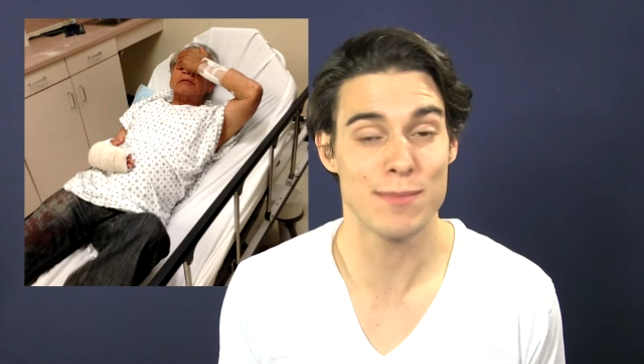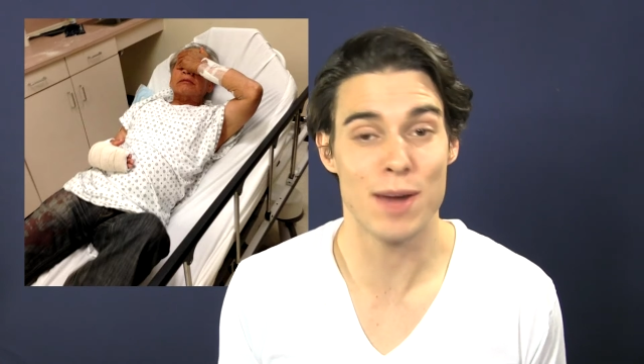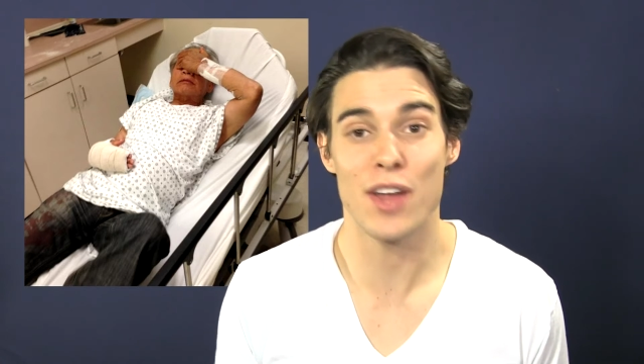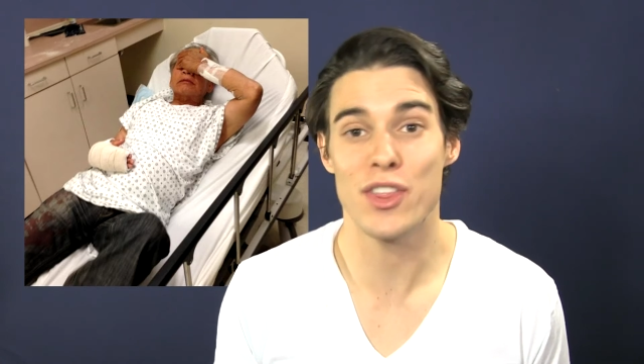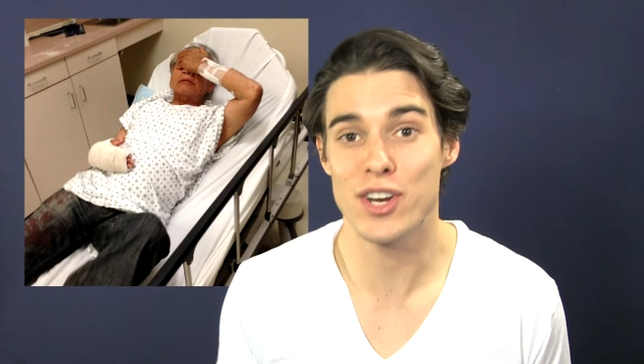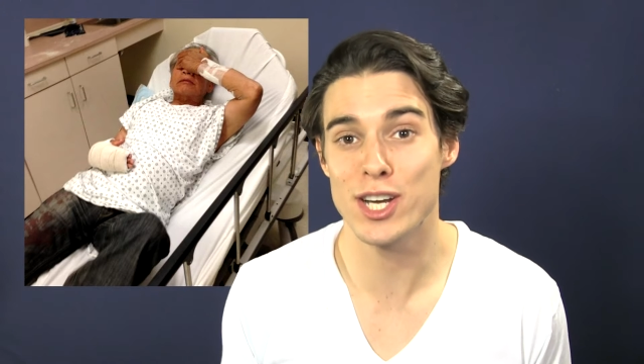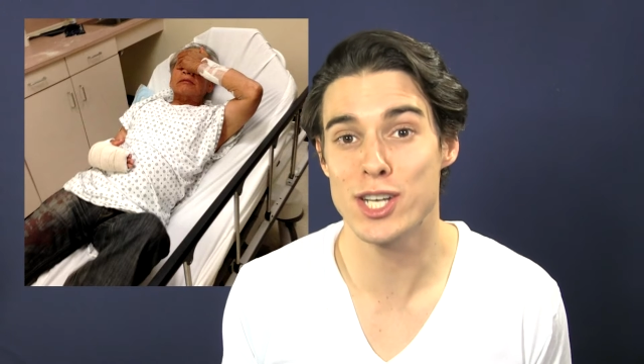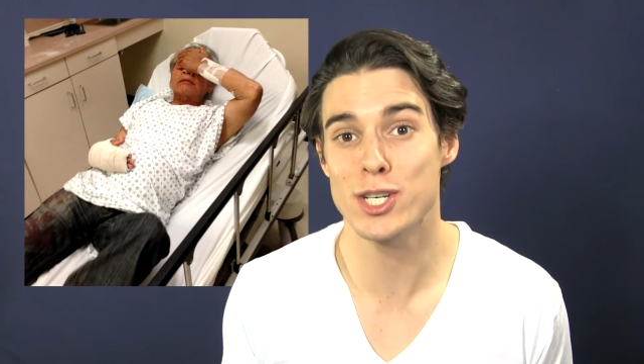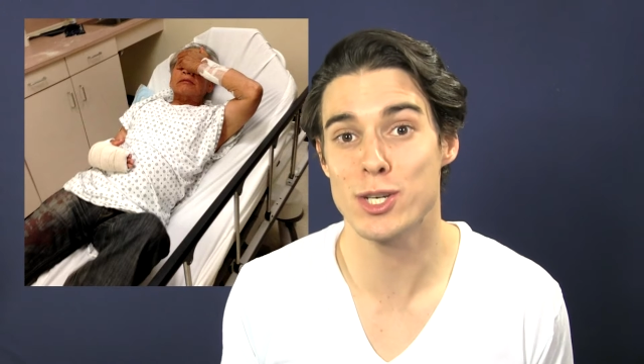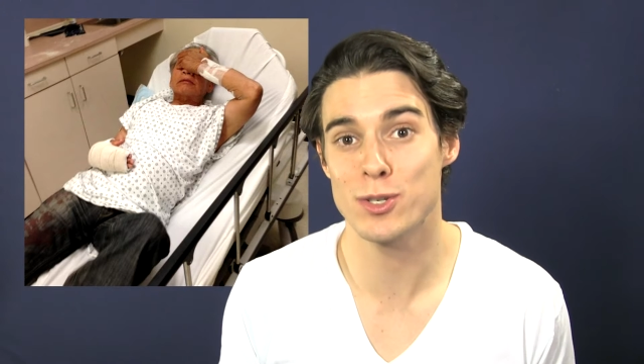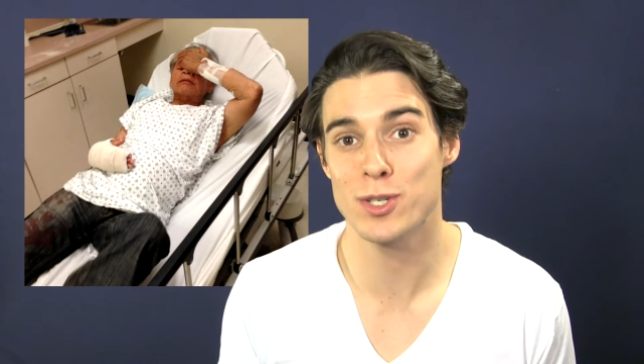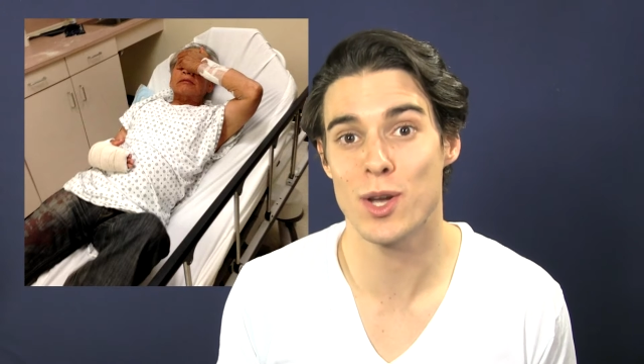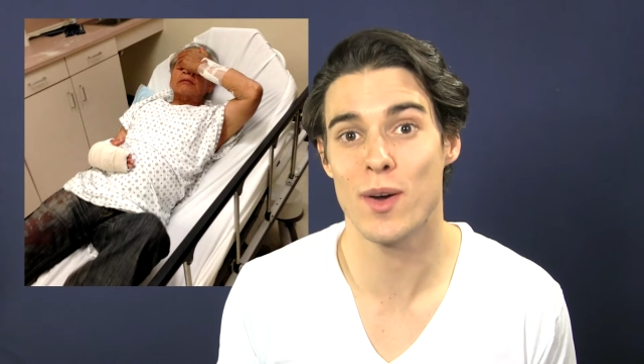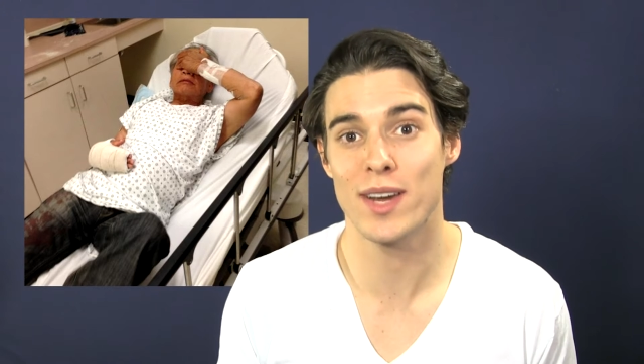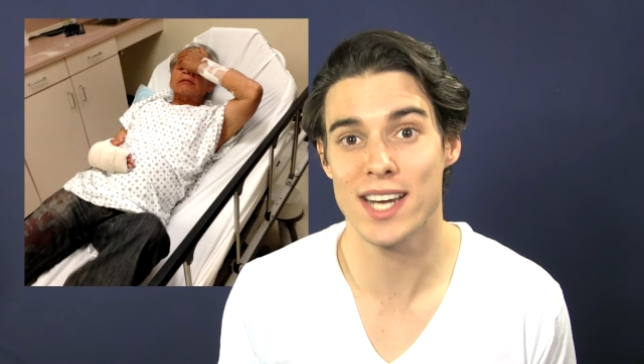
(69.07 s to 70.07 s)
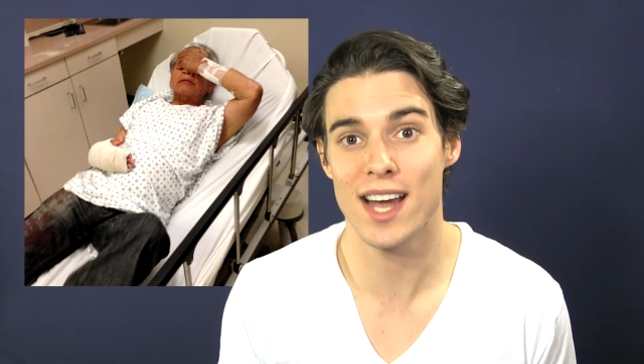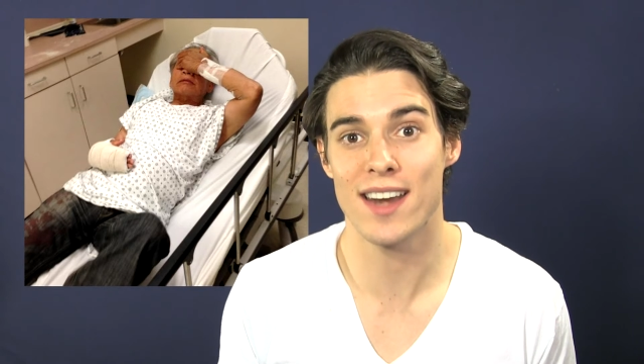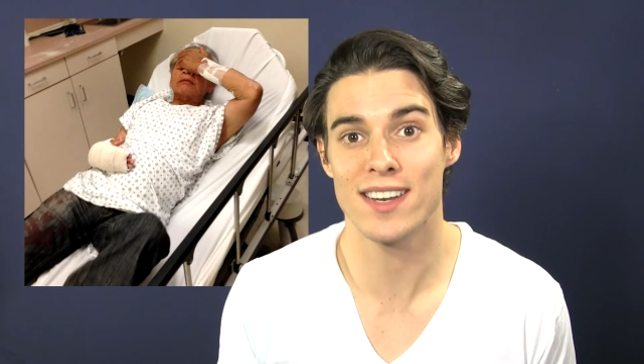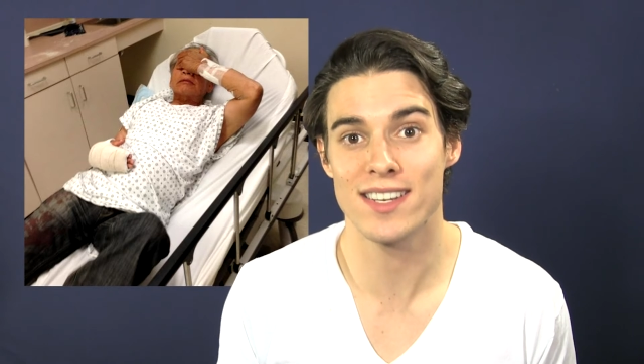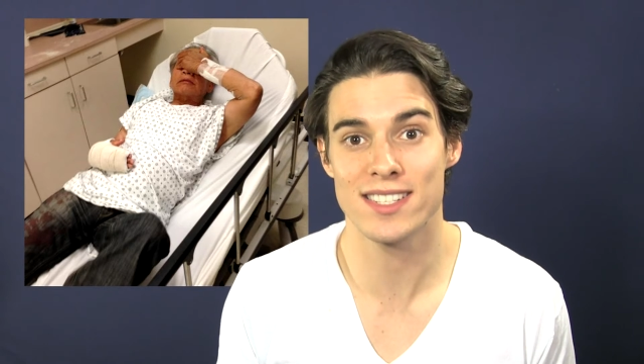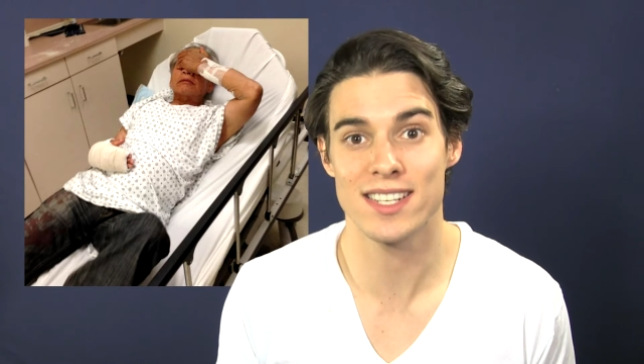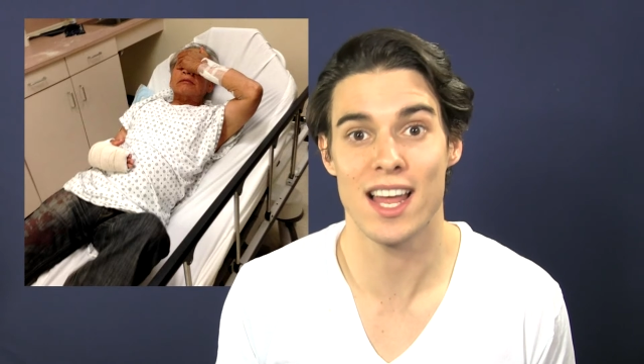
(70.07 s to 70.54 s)
some other issues going on
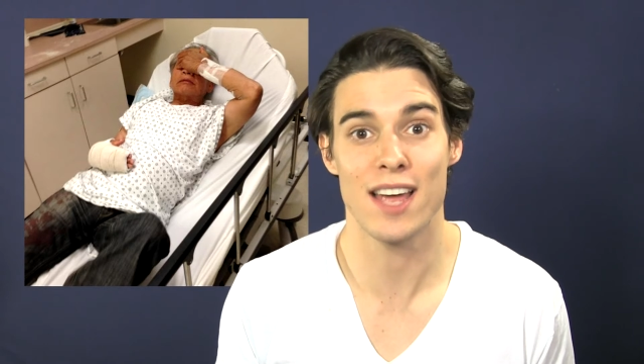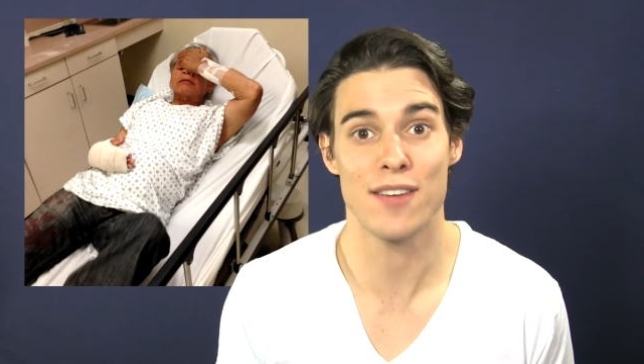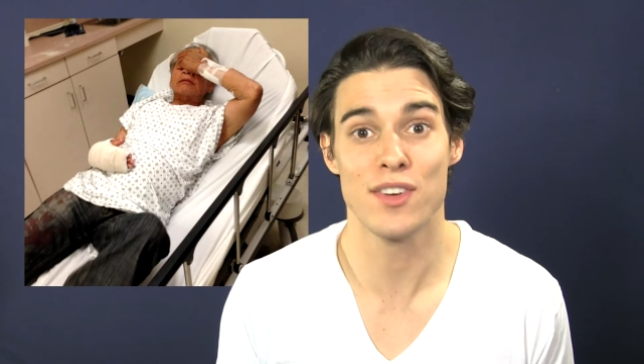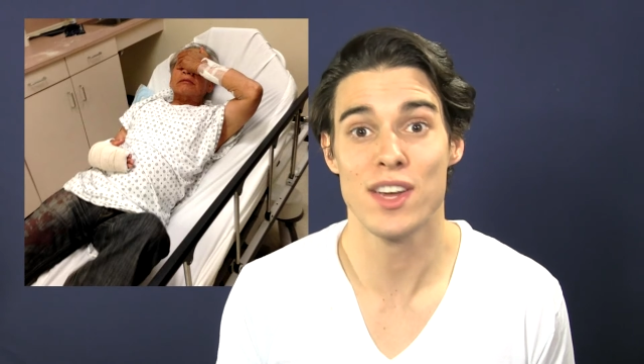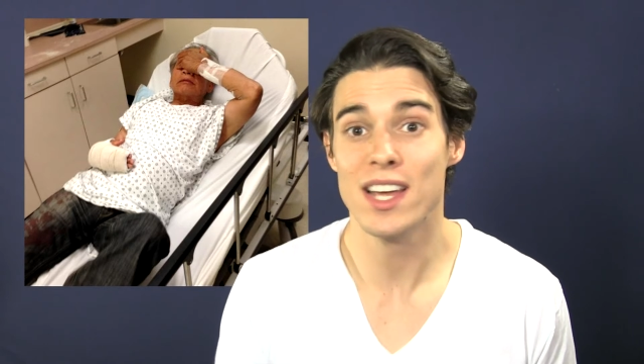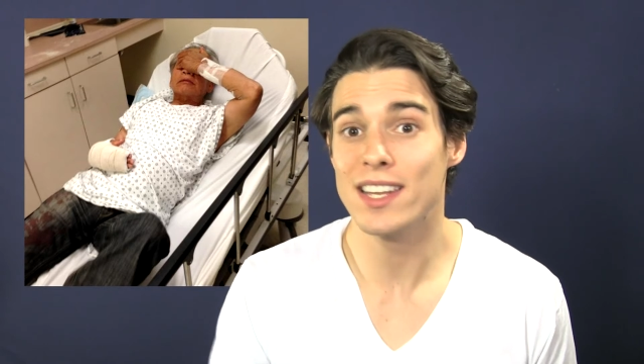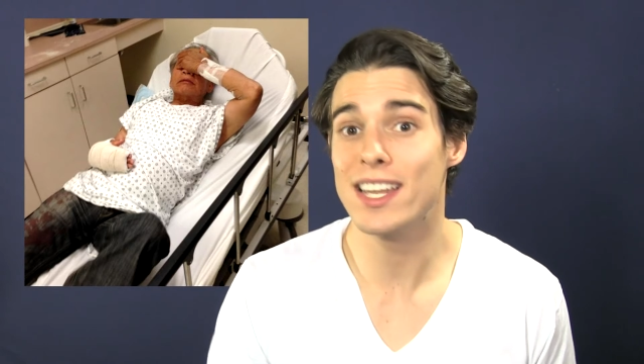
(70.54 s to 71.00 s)
in his life.